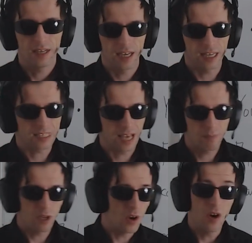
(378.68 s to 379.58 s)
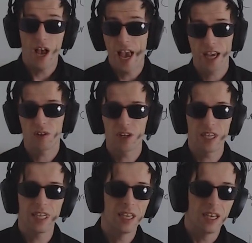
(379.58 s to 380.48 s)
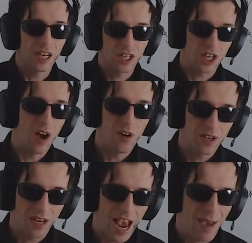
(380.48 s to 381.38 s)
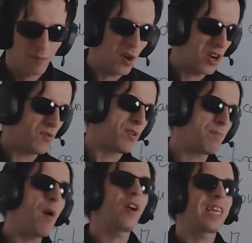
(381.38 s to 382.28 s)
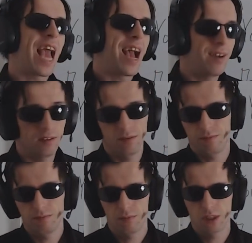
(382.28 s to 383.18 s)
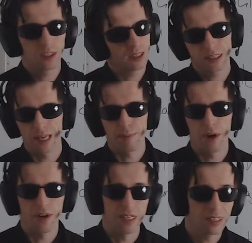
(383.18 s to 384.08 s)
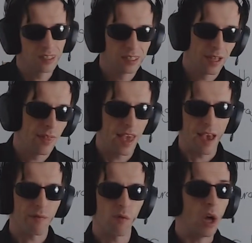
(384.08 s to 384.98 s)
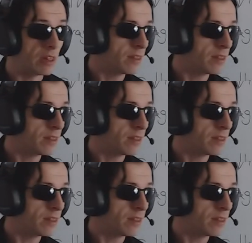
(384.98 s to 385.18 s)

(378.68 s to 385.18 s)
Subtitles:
Except, you know, angrily shout, "I'm gonna report ya!" Or just accept how it is. They have won.